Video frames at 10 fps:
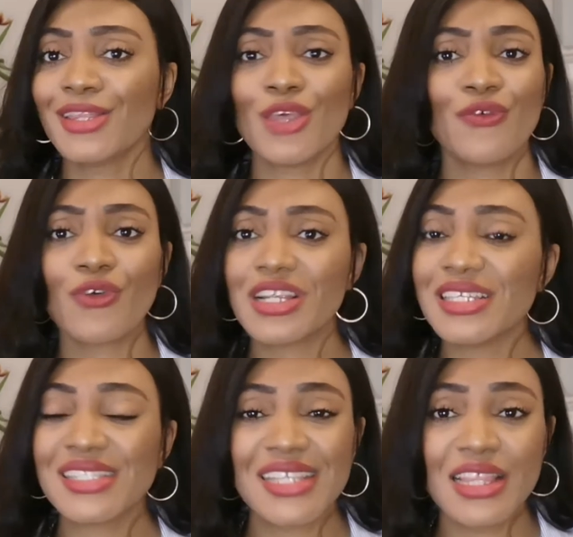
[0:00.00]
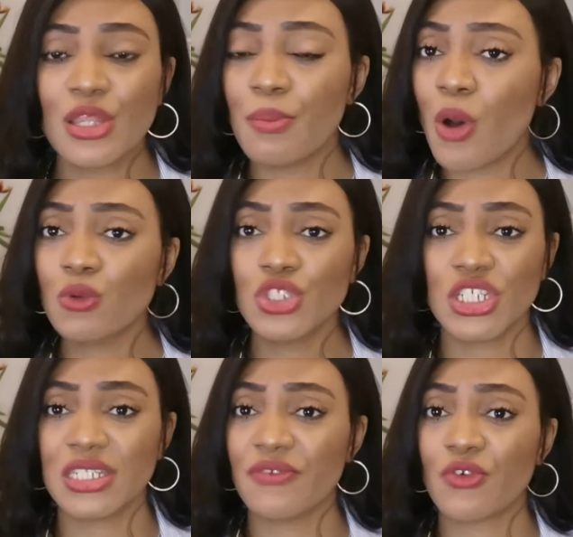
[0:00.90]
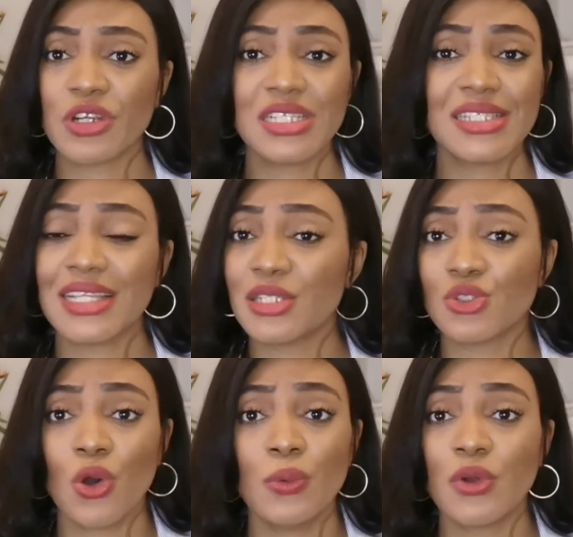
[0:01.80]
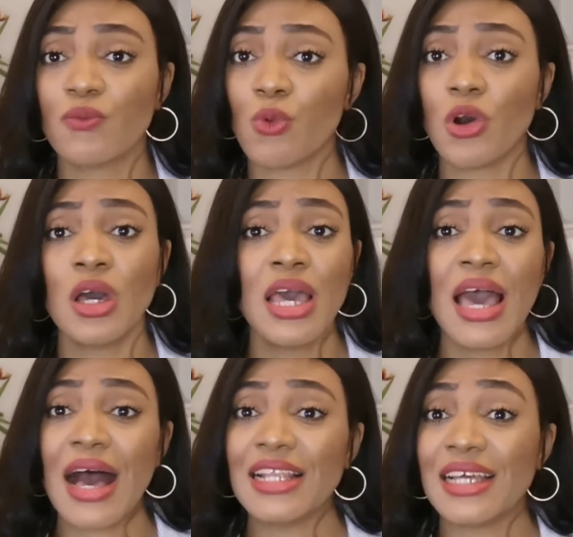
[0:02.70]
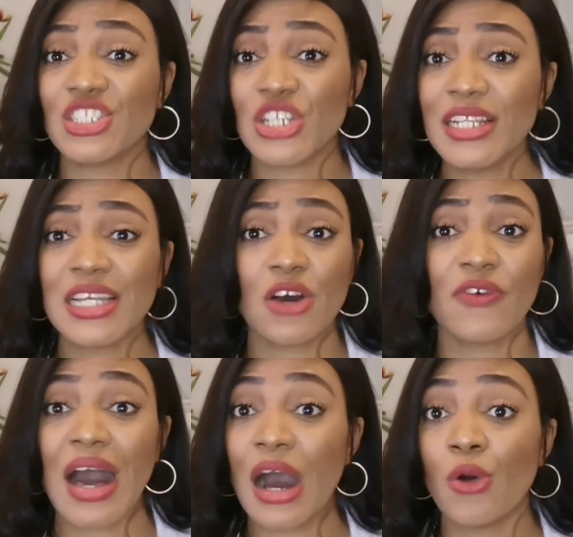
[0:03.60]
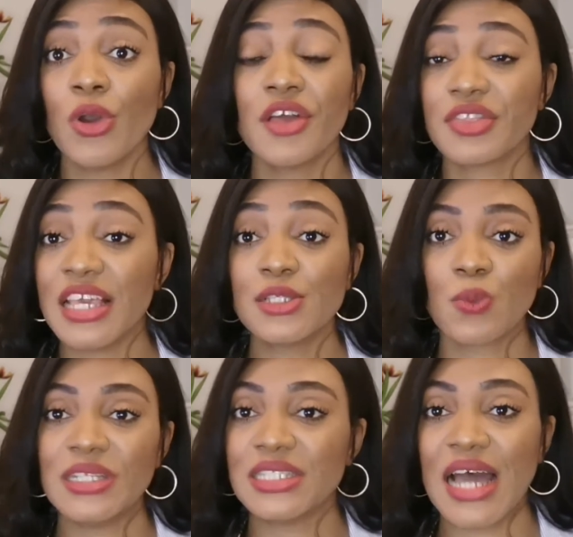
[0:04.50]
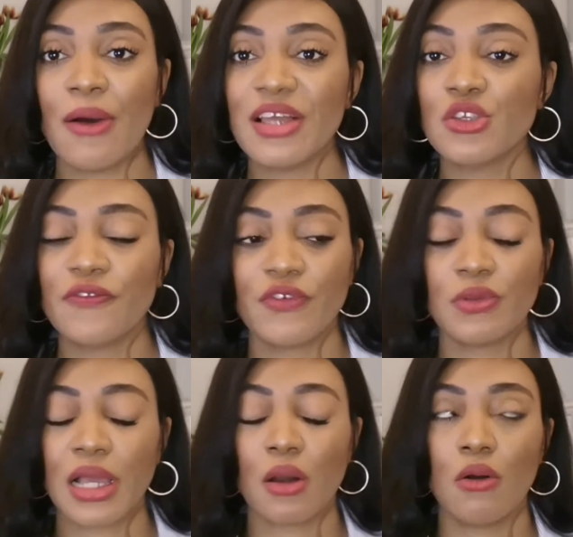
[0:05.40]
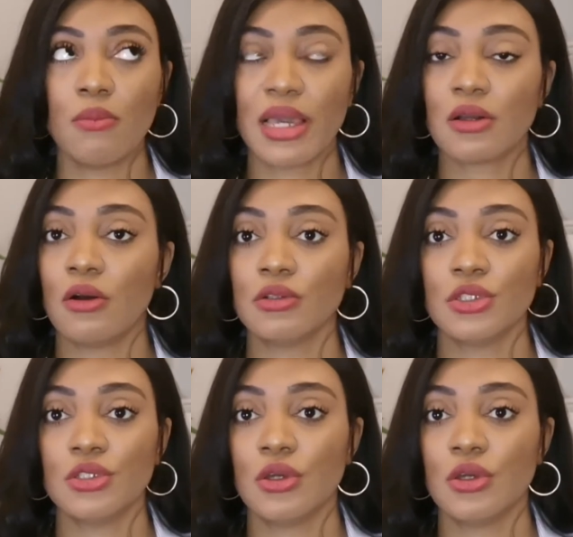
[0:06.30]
They've already set the motion, they've already set the tone of what an agenda of how things went down, and you feel like, oh my God,